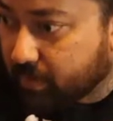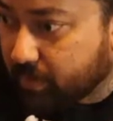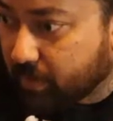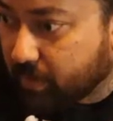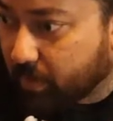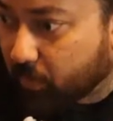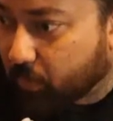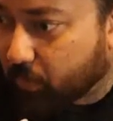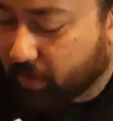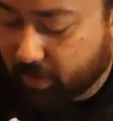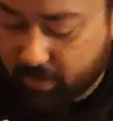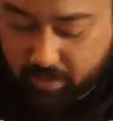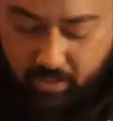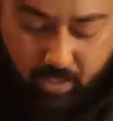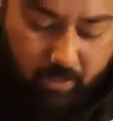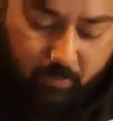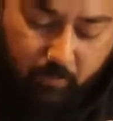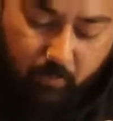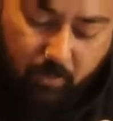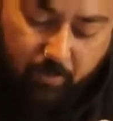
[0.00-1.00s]
What
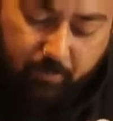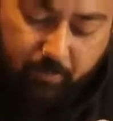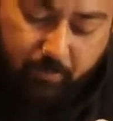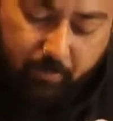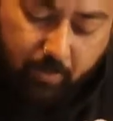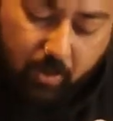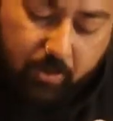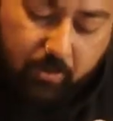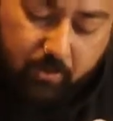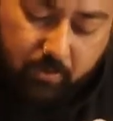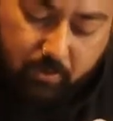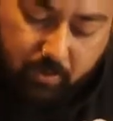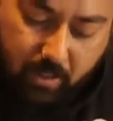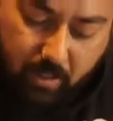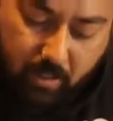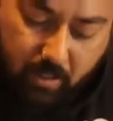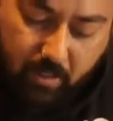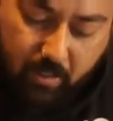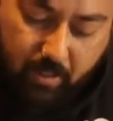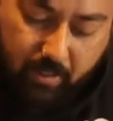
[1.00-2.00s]
game? What model?
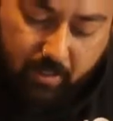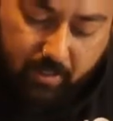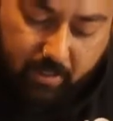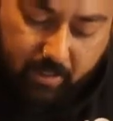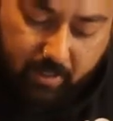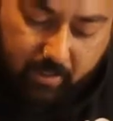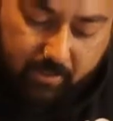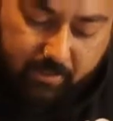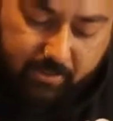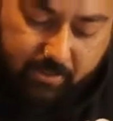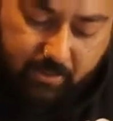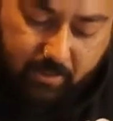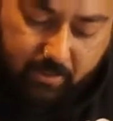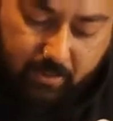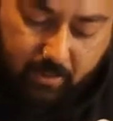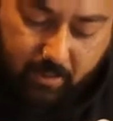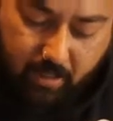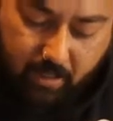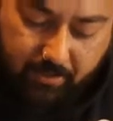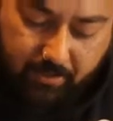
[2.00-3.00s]
Okay,
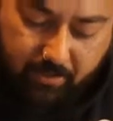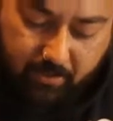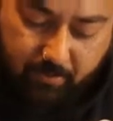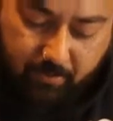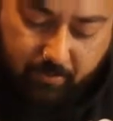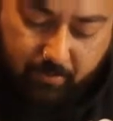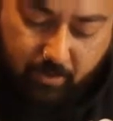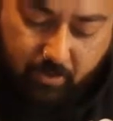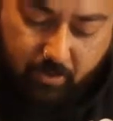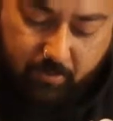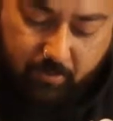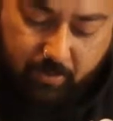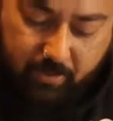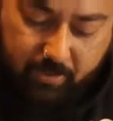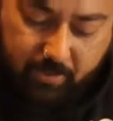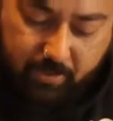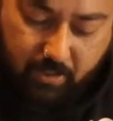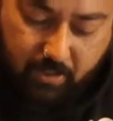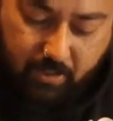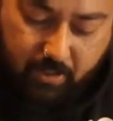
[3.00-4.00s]
so at the
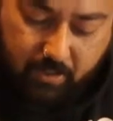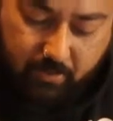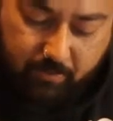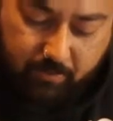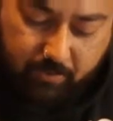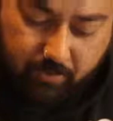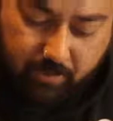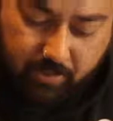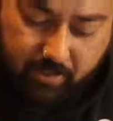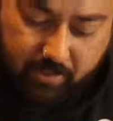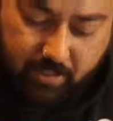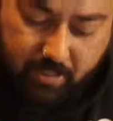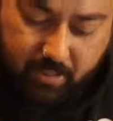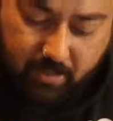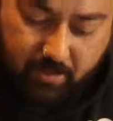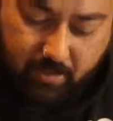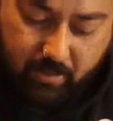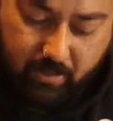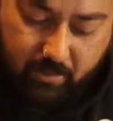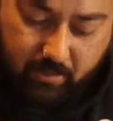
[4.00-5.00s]
moment I am putting
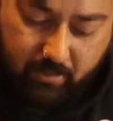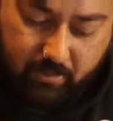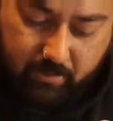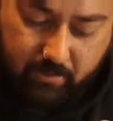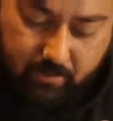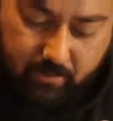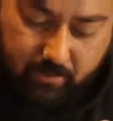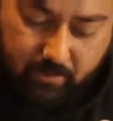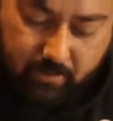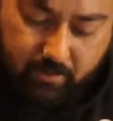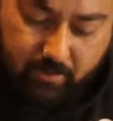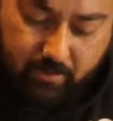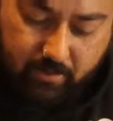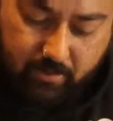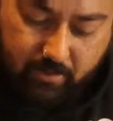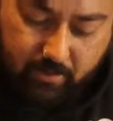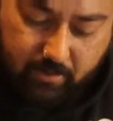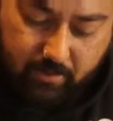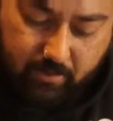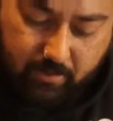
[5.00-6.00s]
together
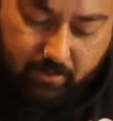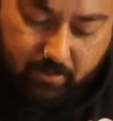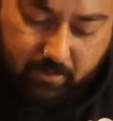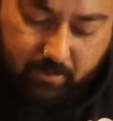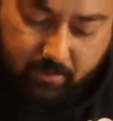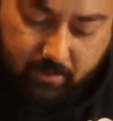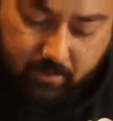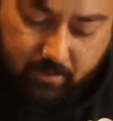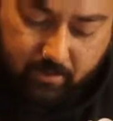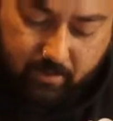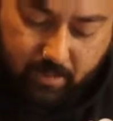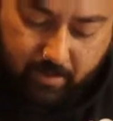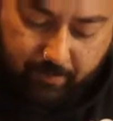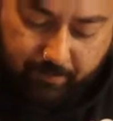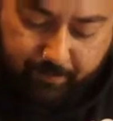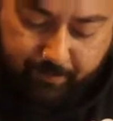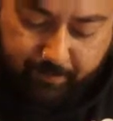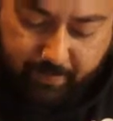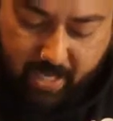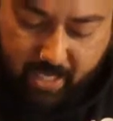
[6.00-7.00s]
a
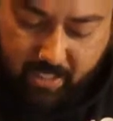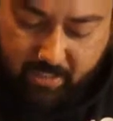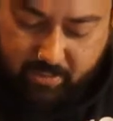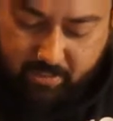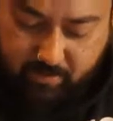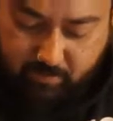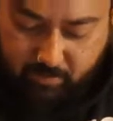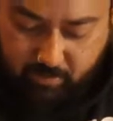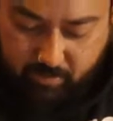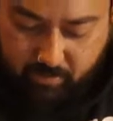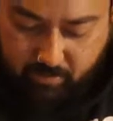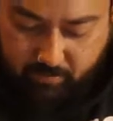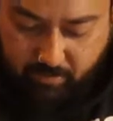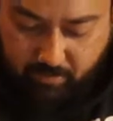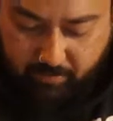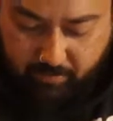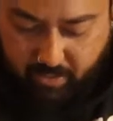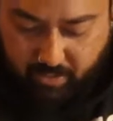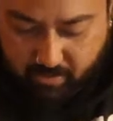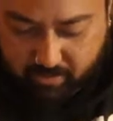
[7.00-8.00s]
mess because I'm
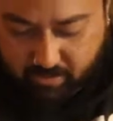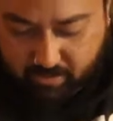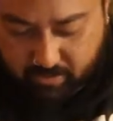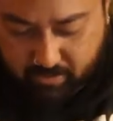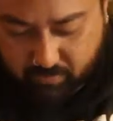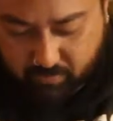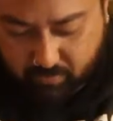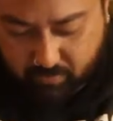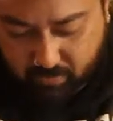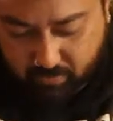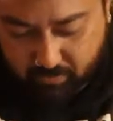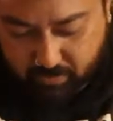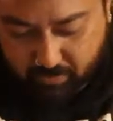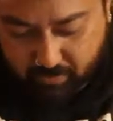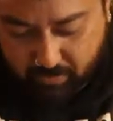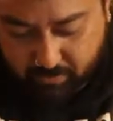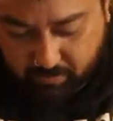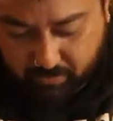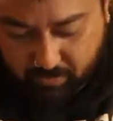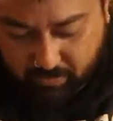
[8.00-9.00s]
not paying attention to what I'm
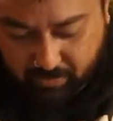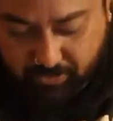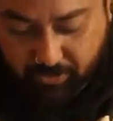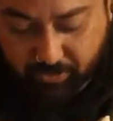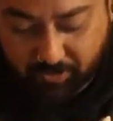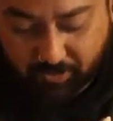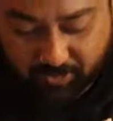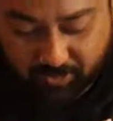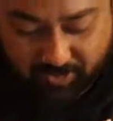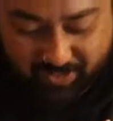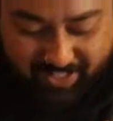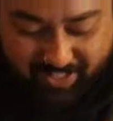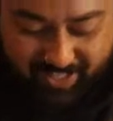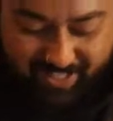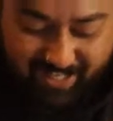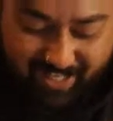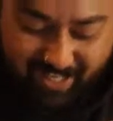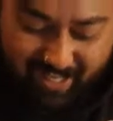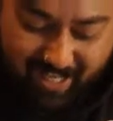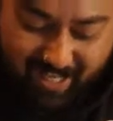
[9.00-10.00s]
doing. I'm trying to talk.
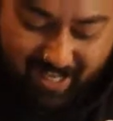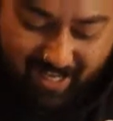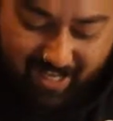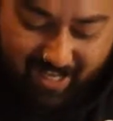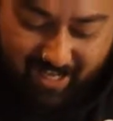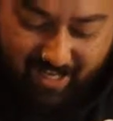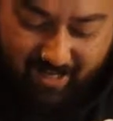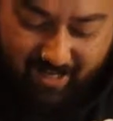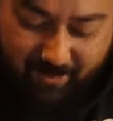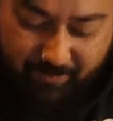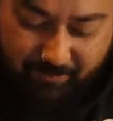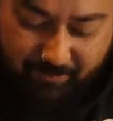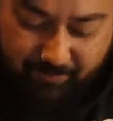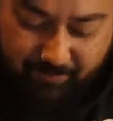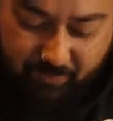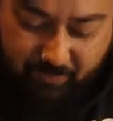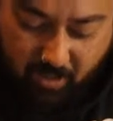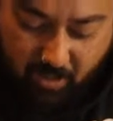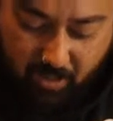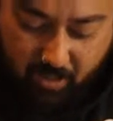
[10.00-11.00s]
I
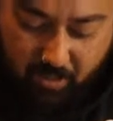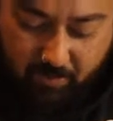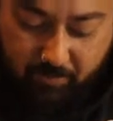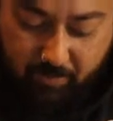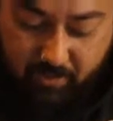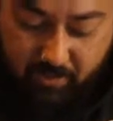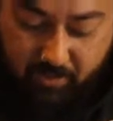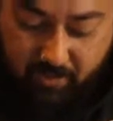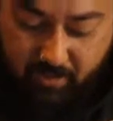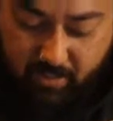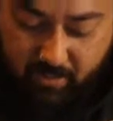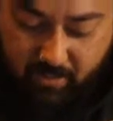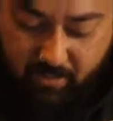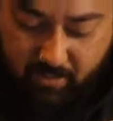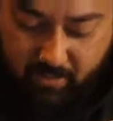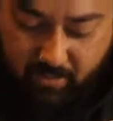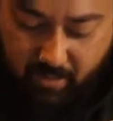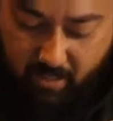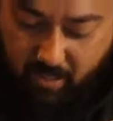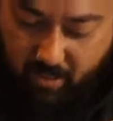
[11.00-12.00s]
am putting
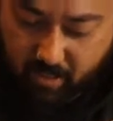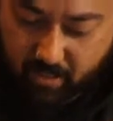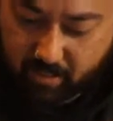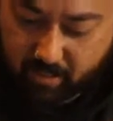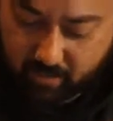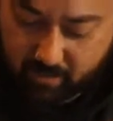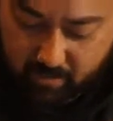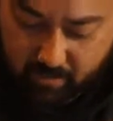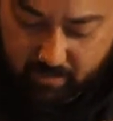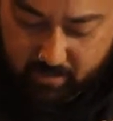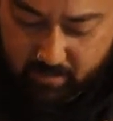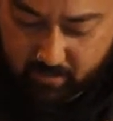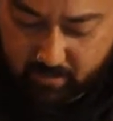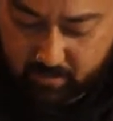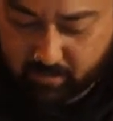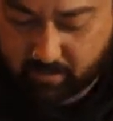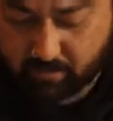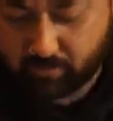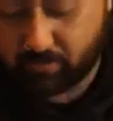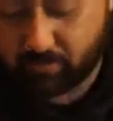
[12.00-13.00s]
together
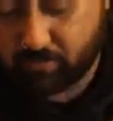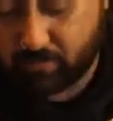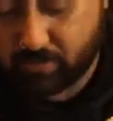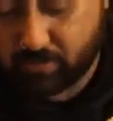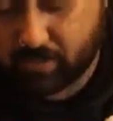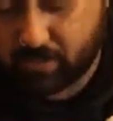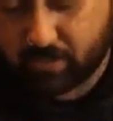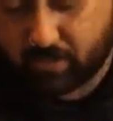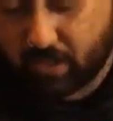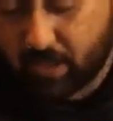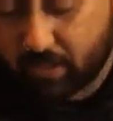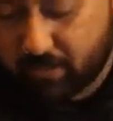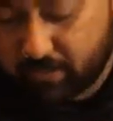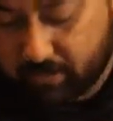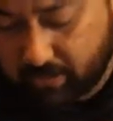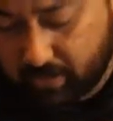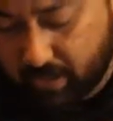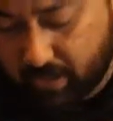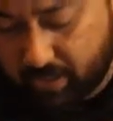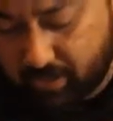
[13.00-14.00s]
a
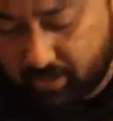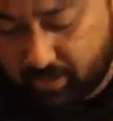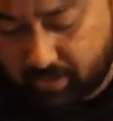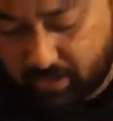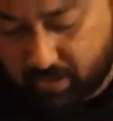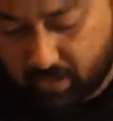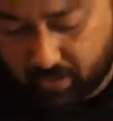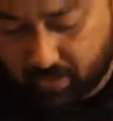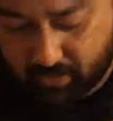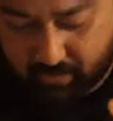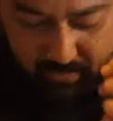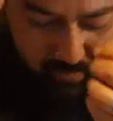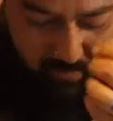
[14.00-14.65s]
Legionnaire,